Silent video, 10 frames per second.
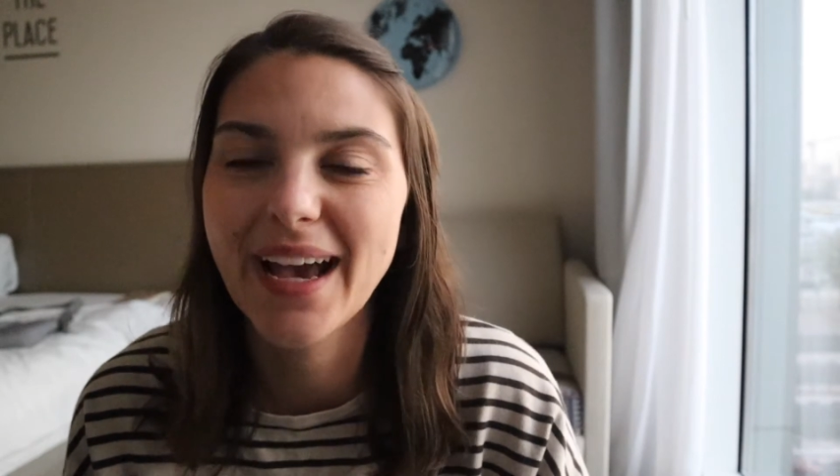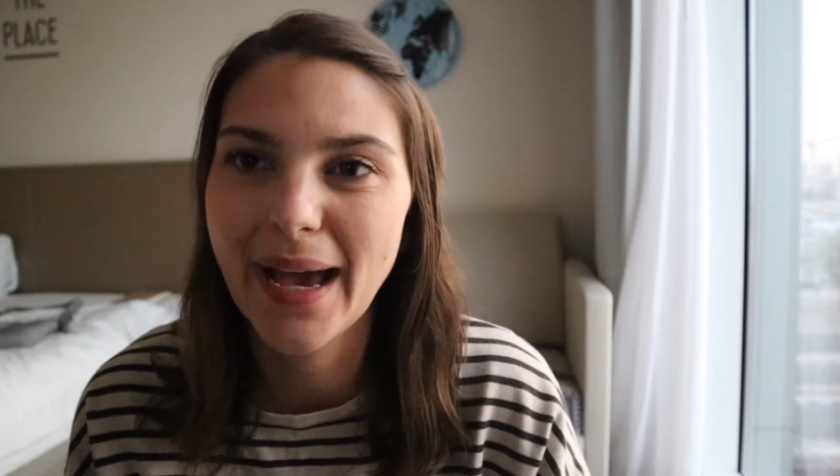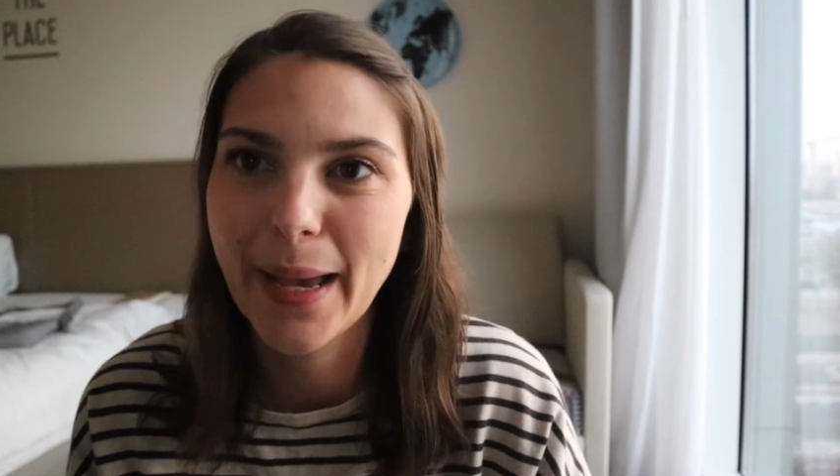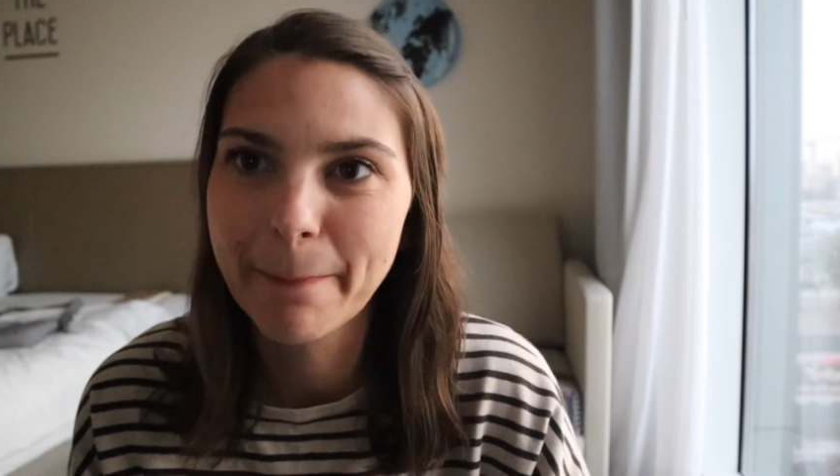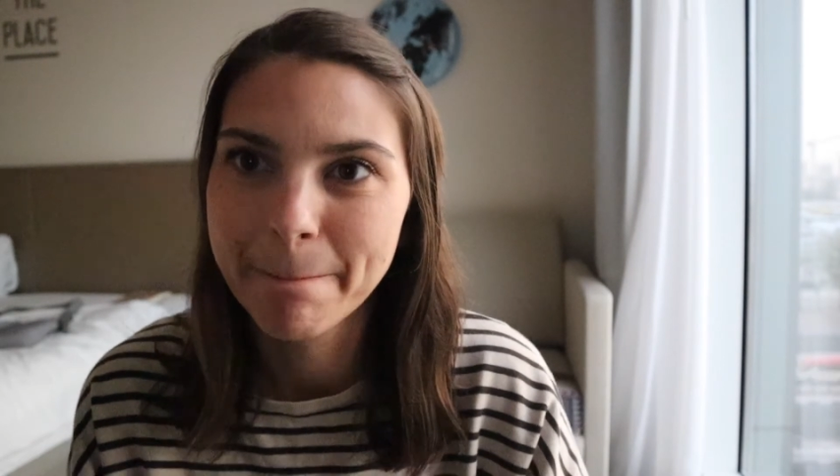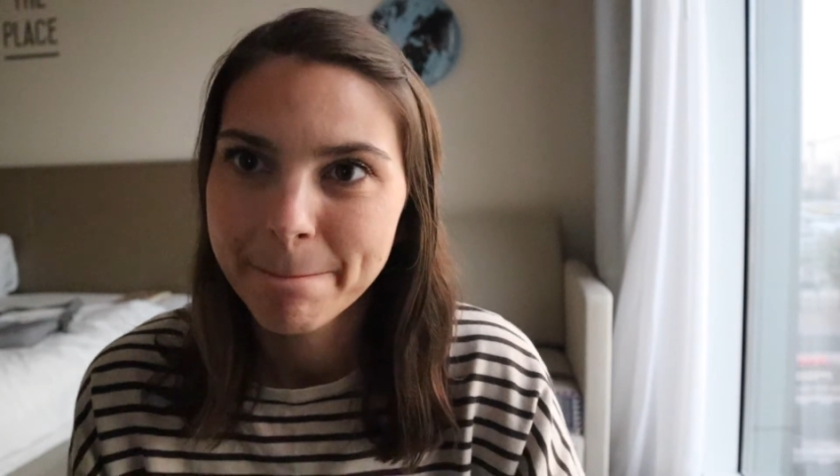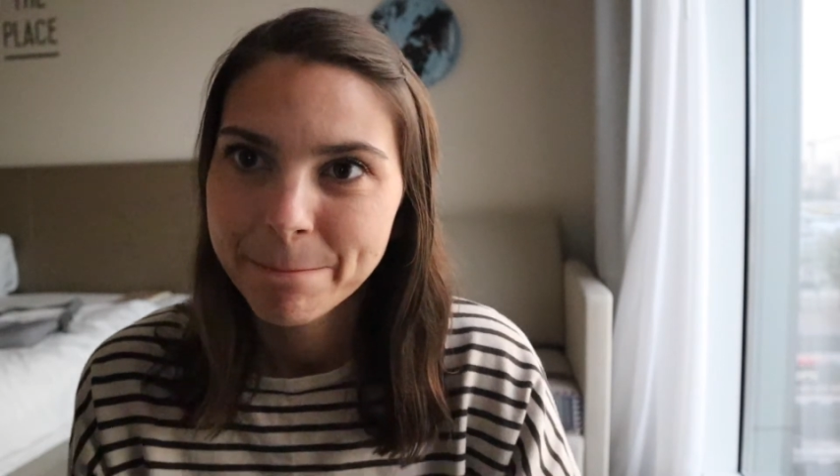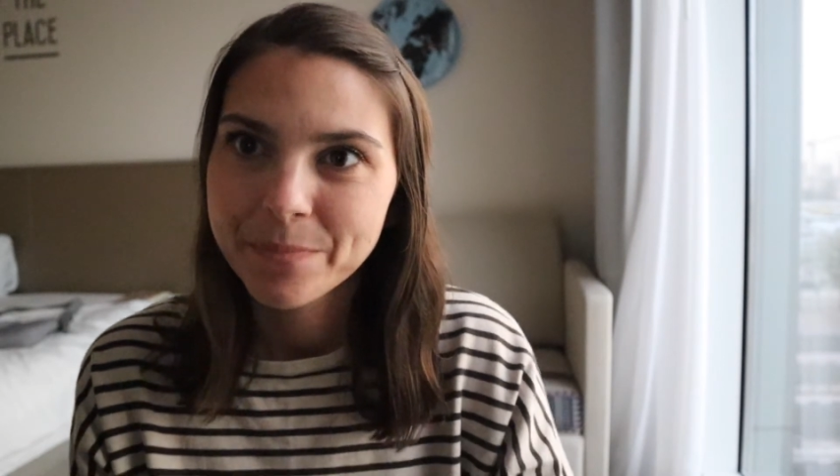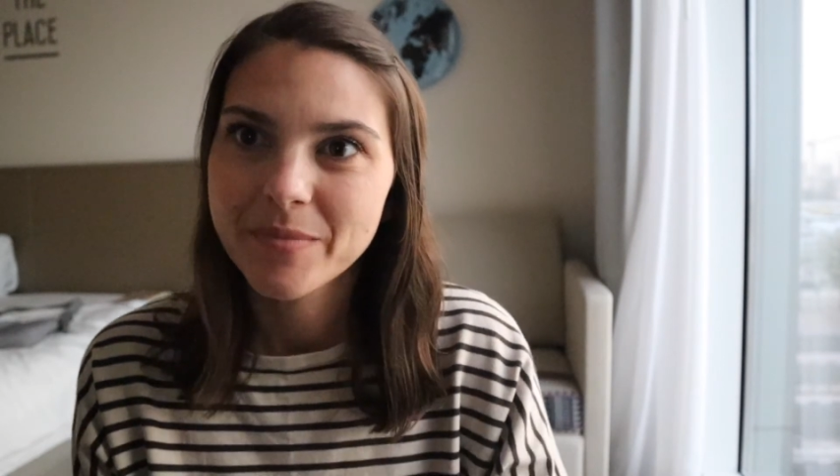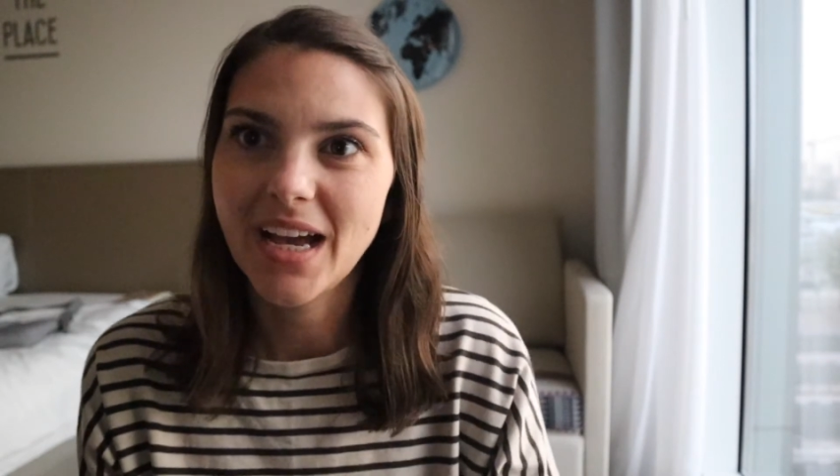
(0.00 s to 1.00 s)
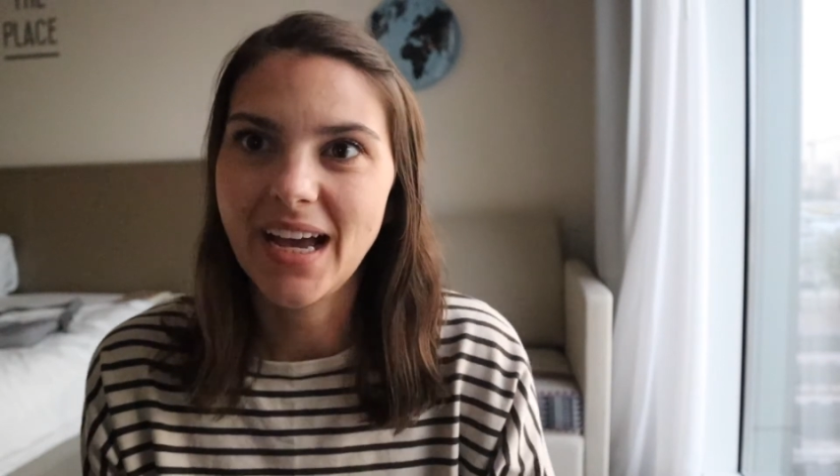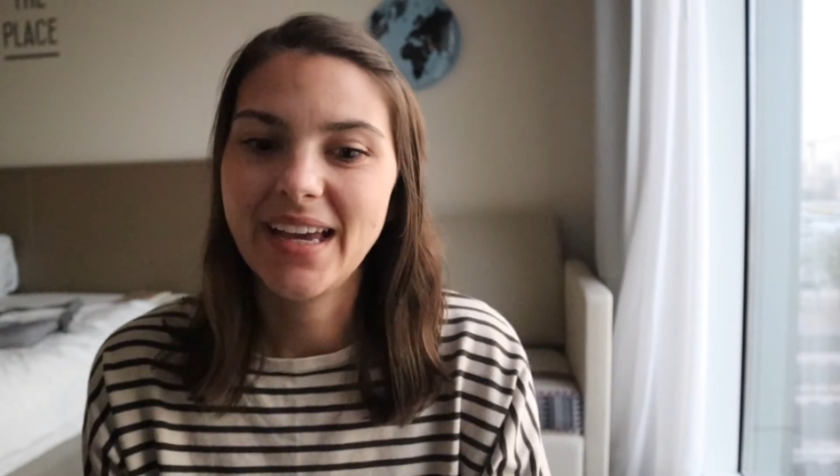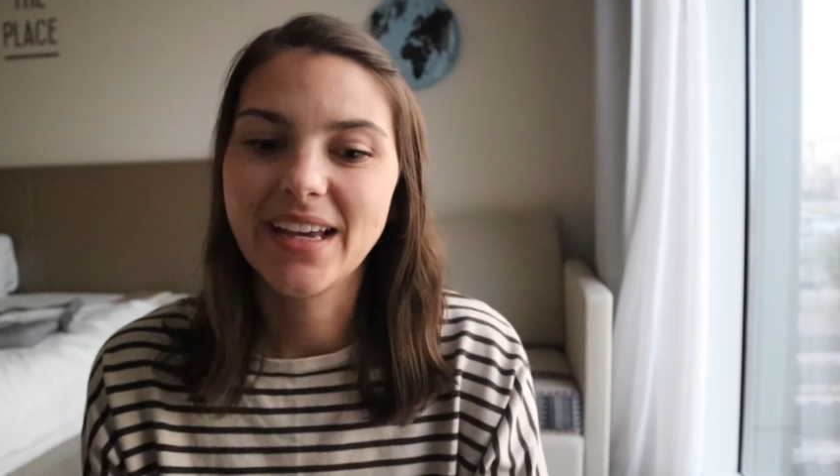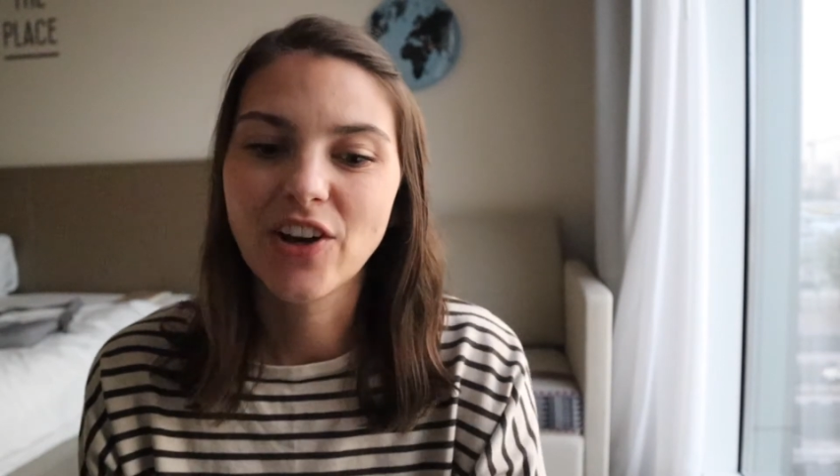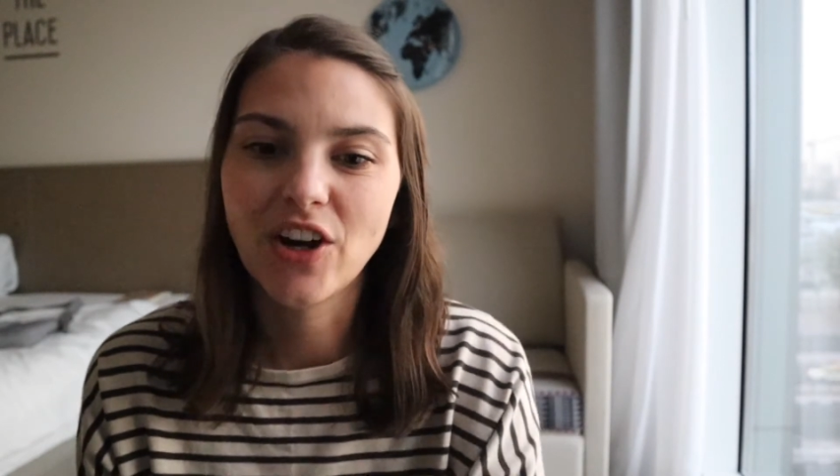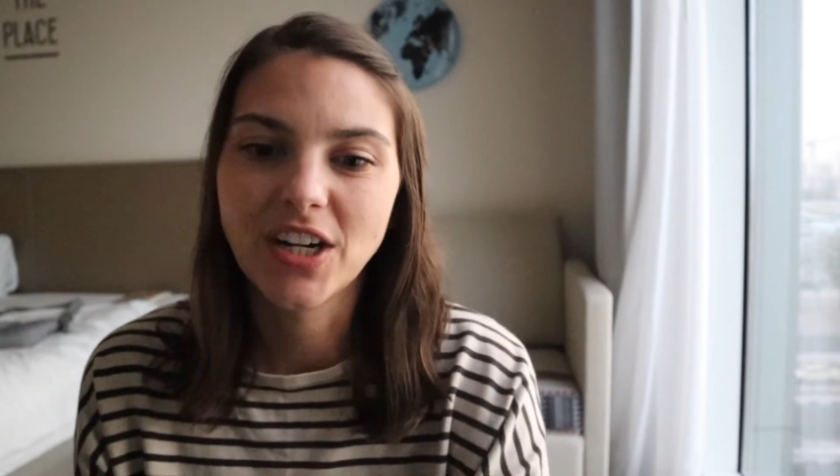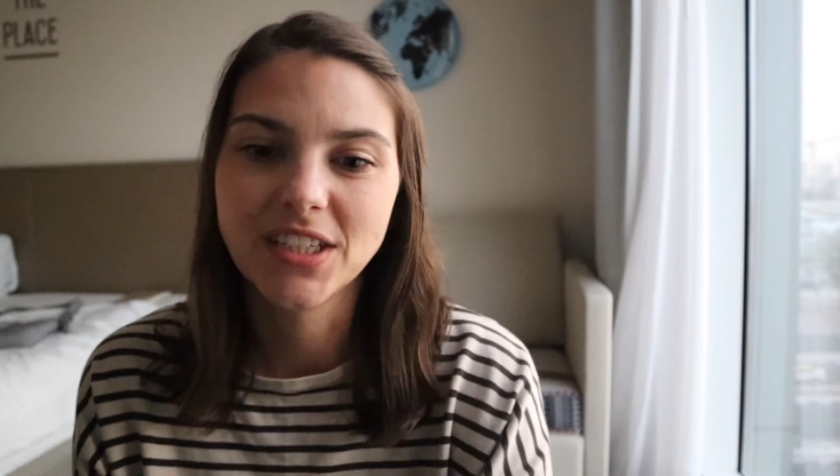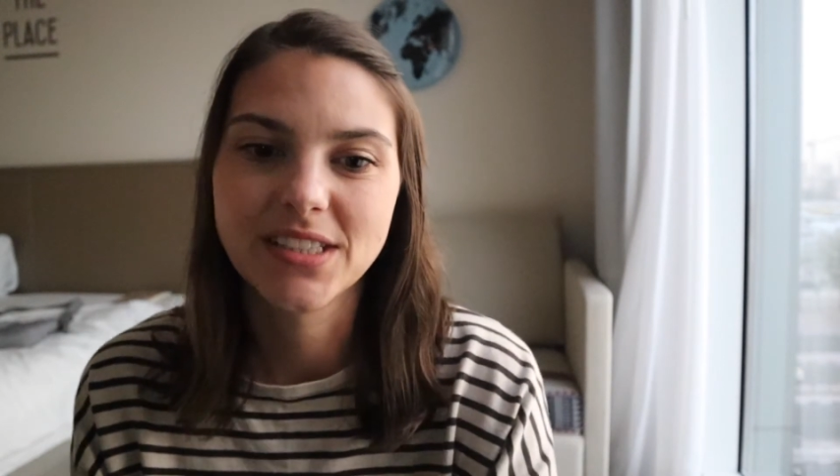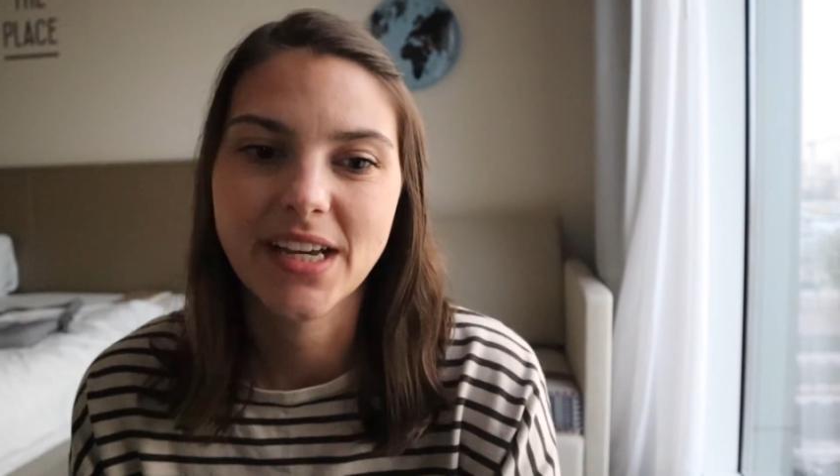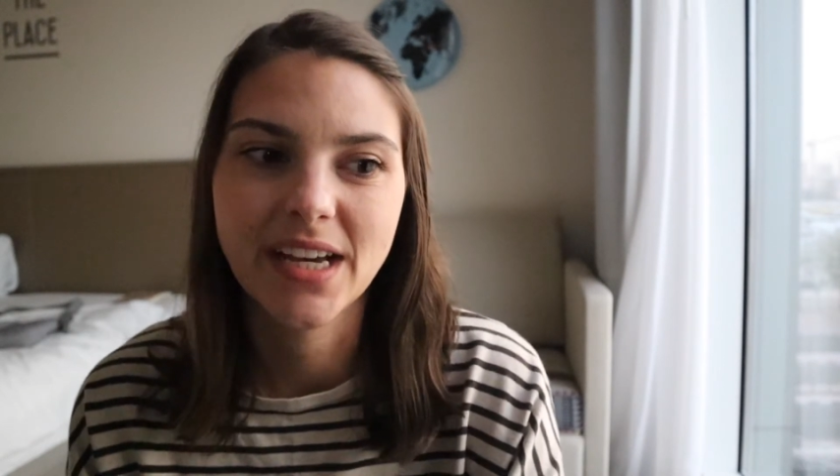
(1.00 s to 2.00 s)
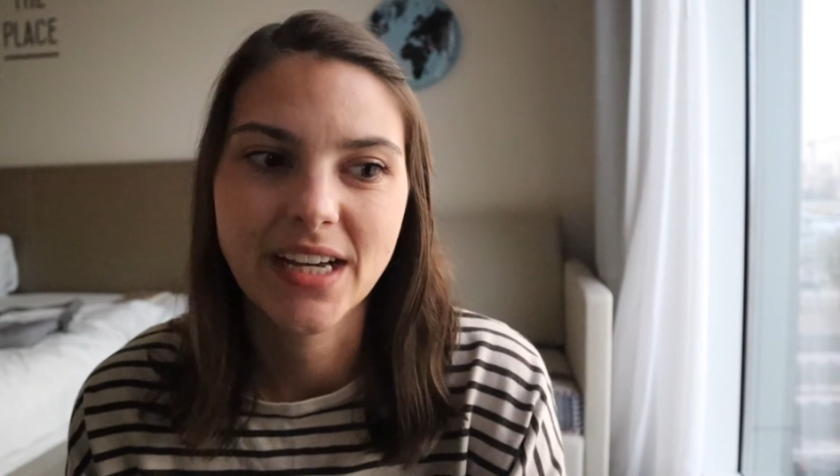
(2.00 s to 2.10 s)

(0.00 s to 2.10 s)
I called,